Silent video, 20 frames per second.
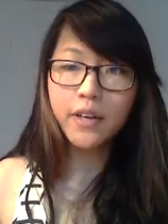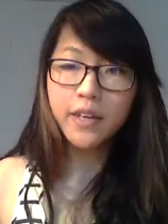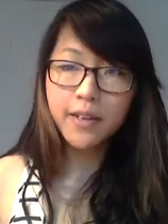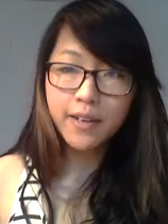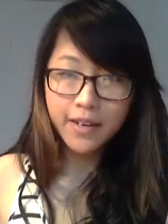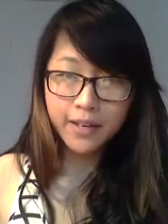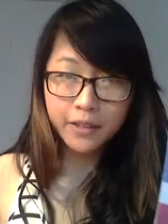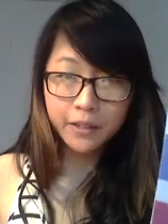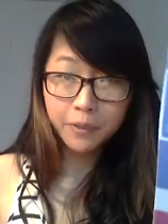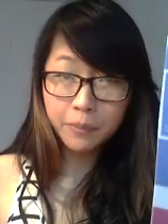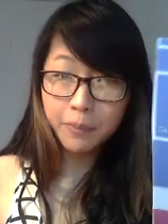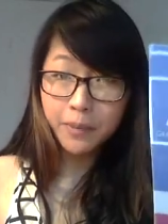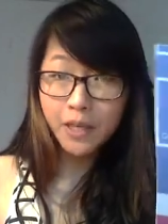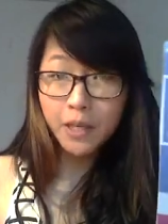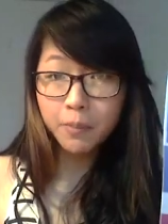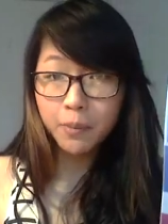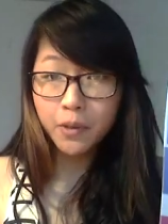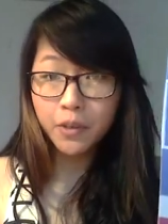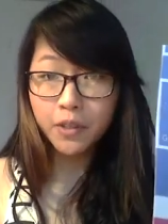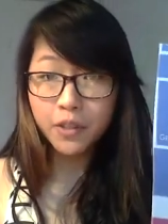Right now,
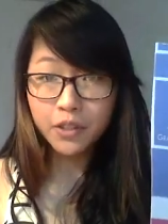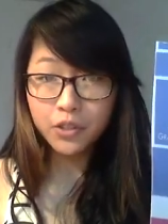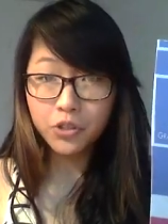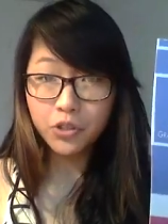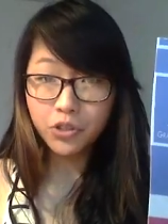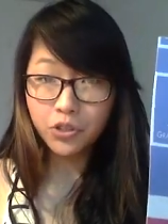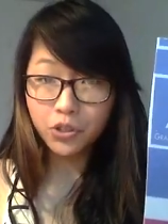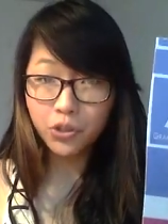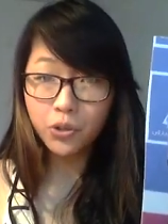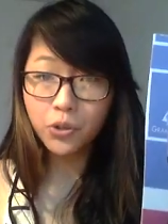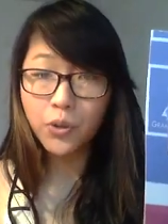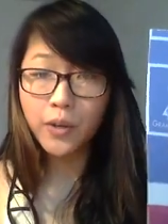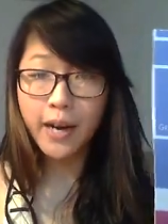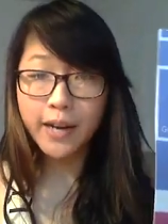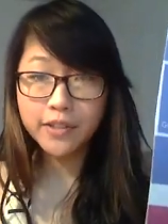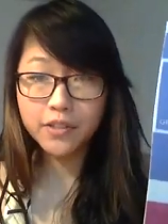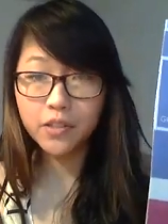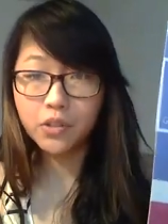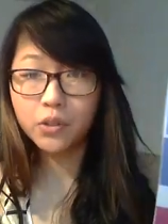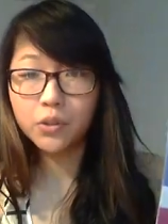Bieber is too
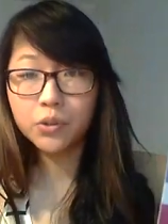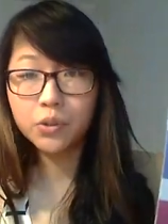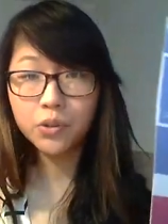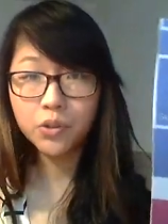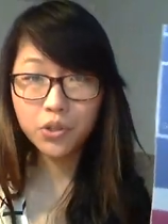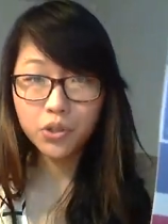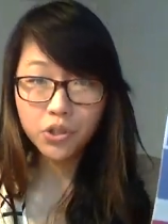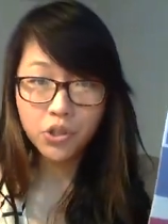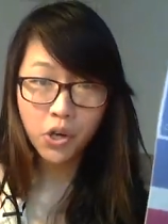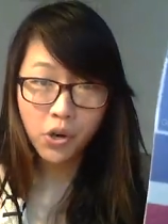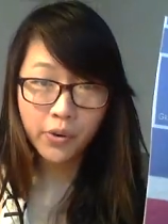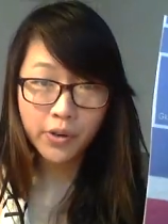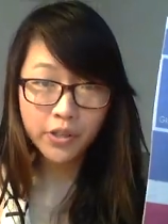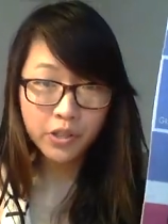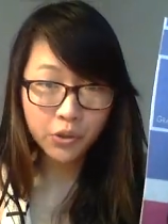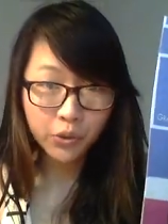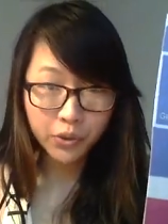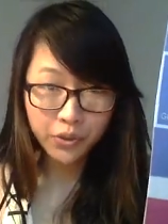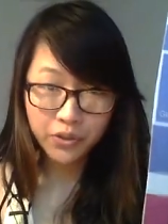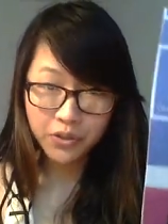classical to show
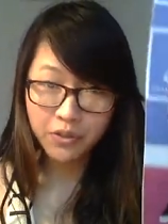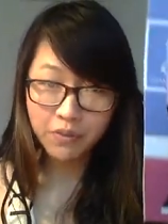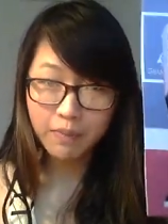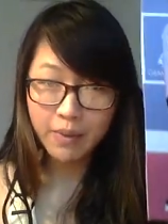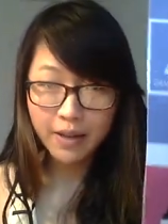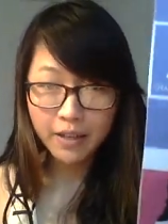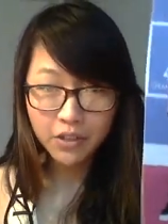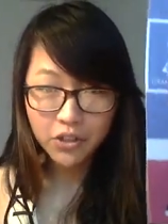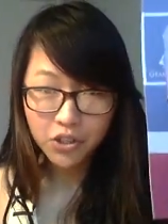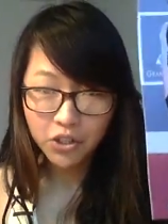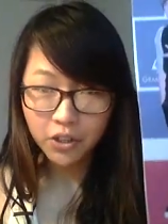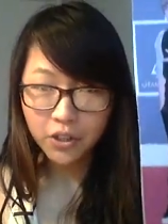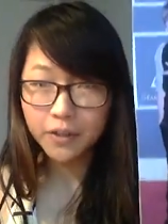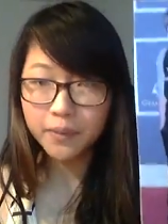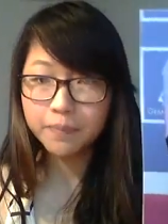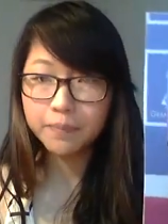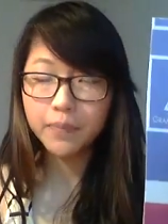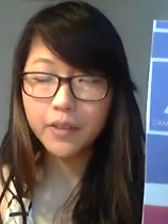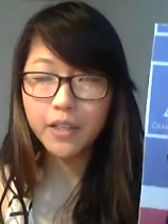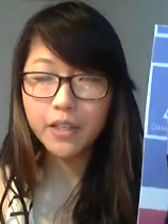his quantum
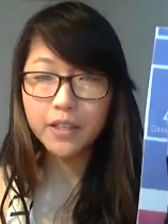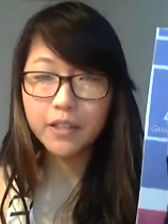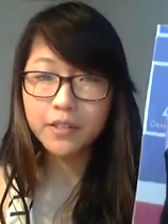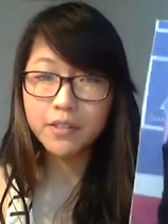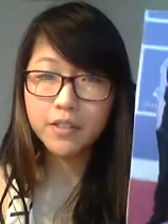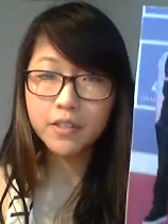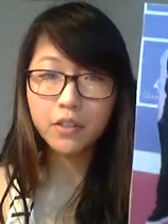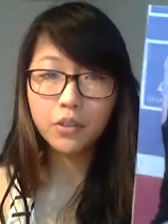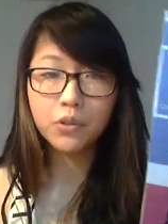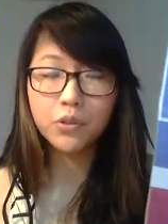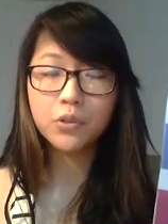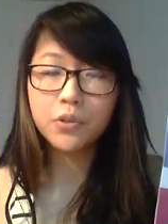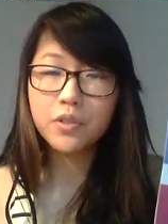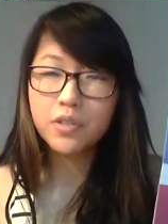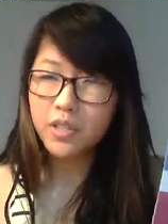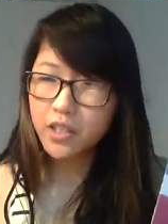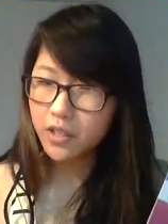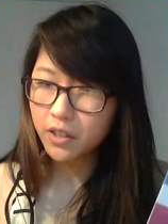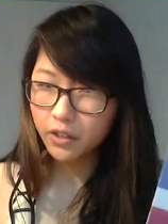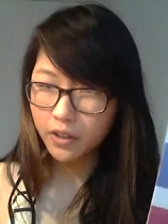nature. He's
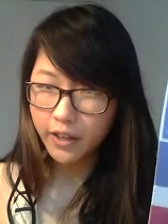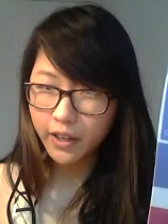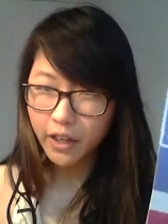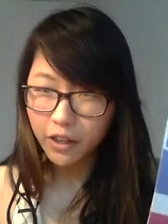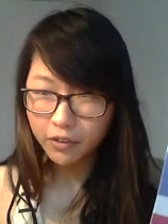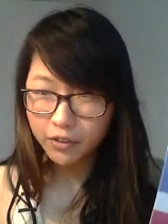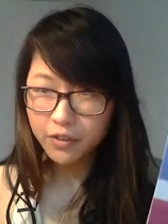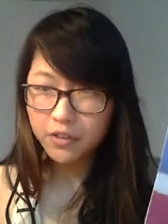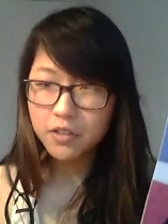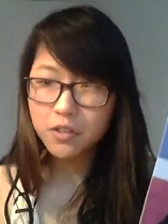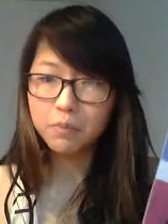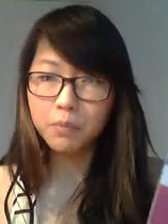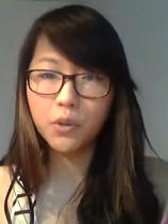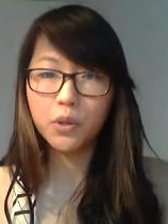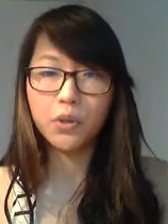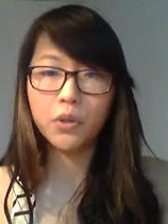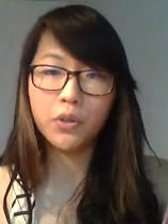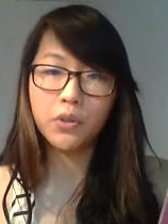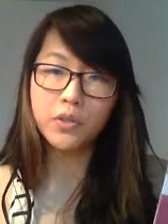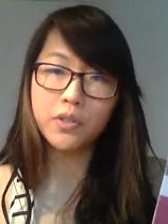called decoherent
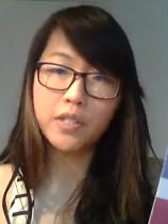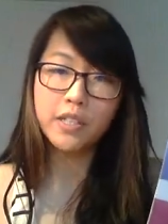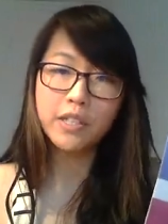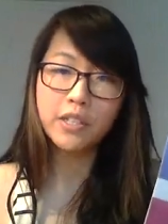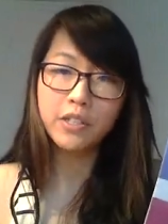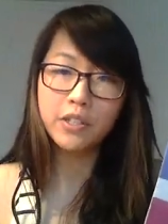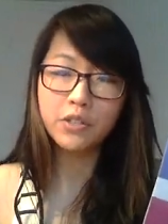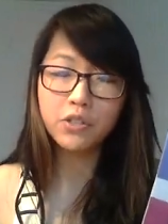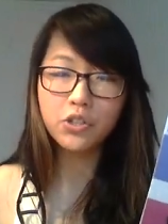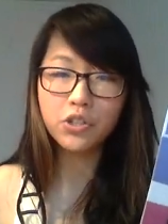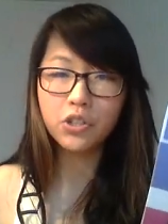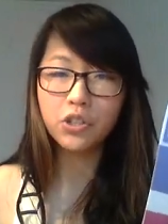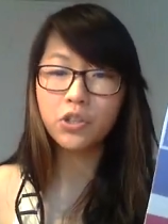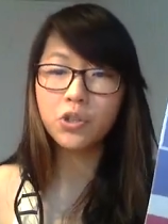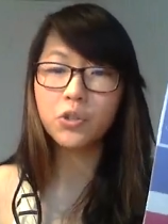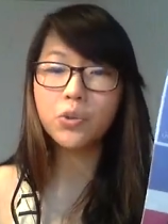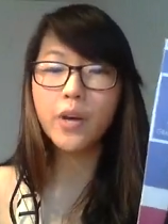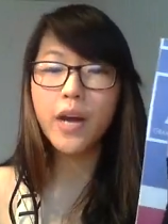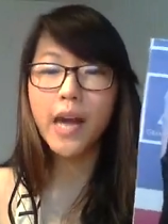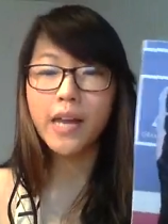because he's
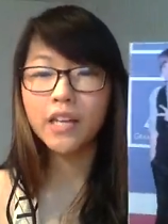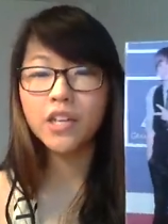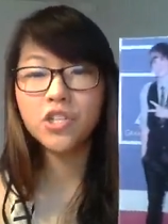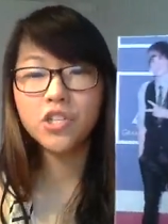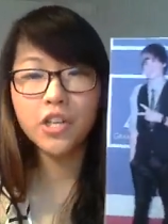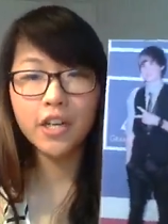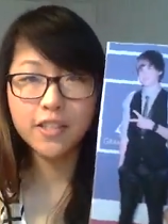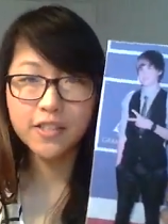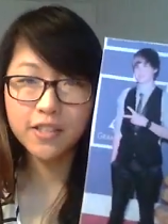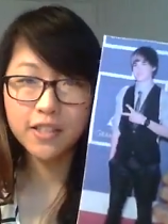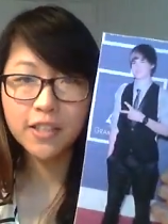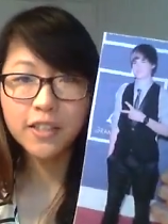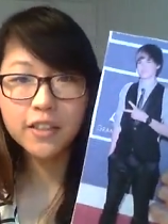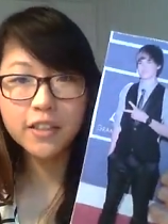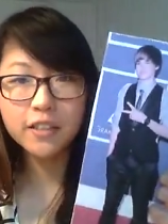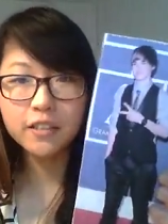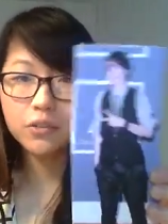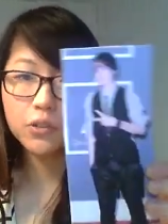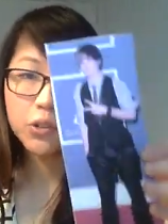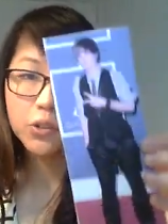too
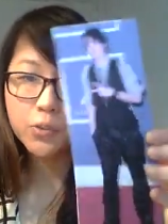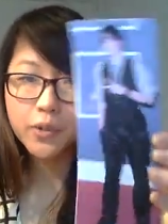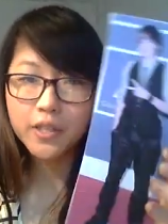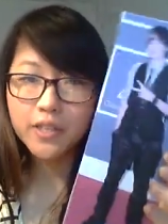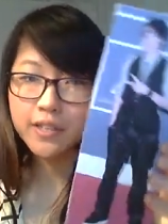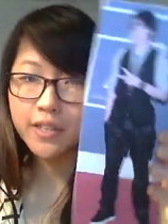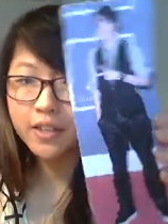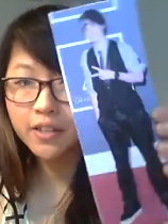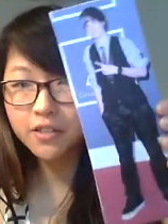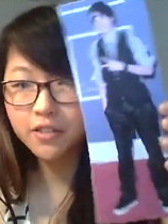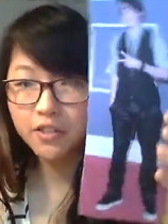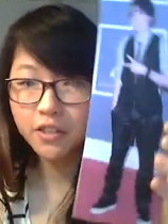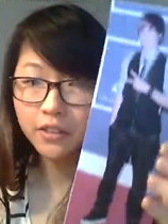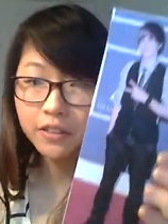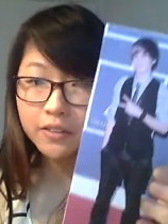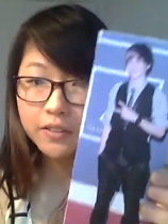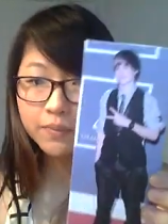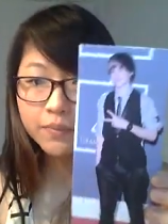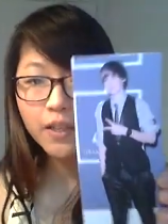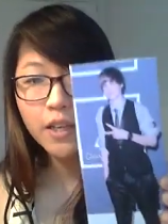energetic, always
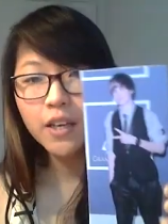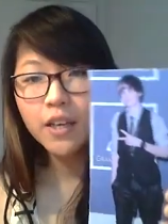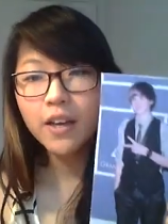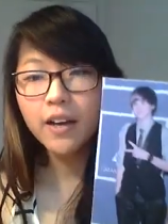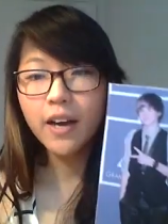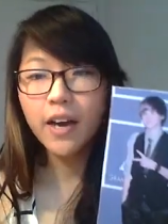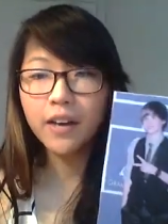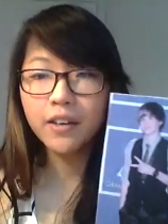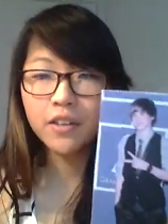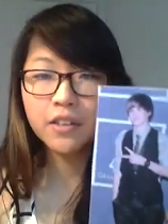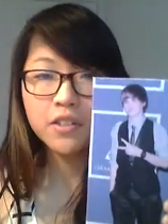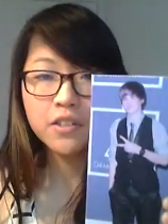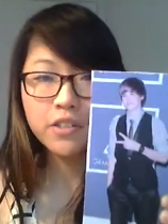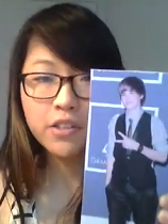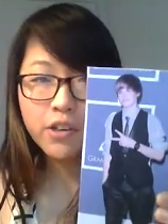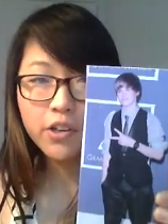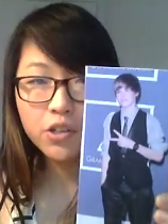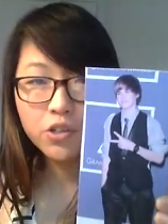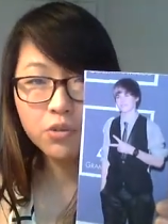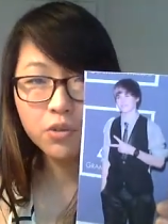dancing, and in
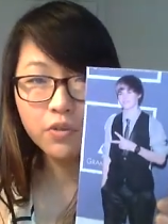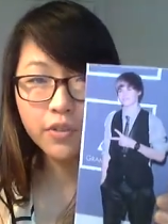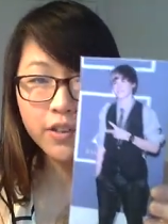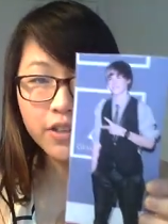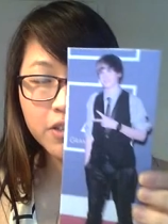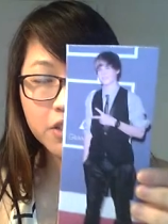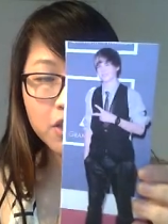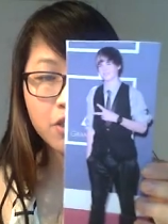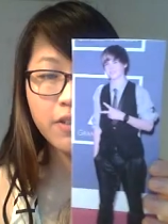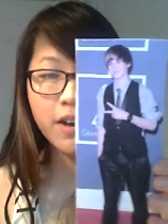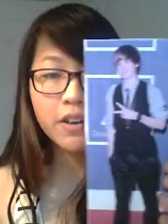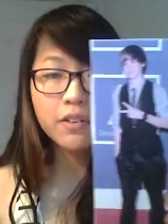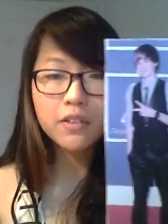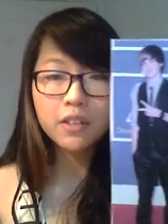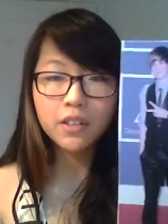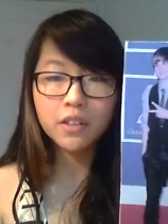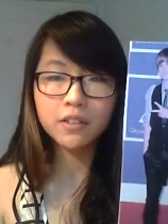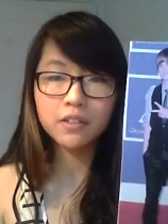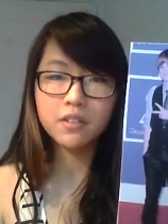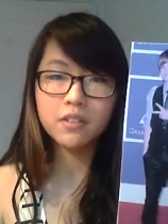touch with his
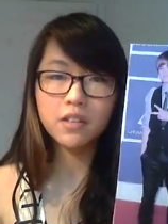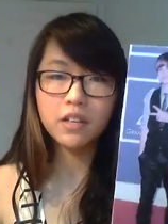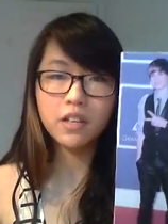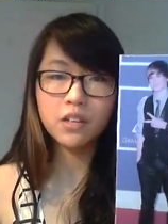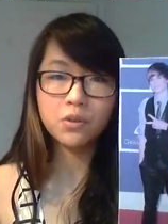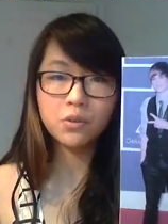surroundings.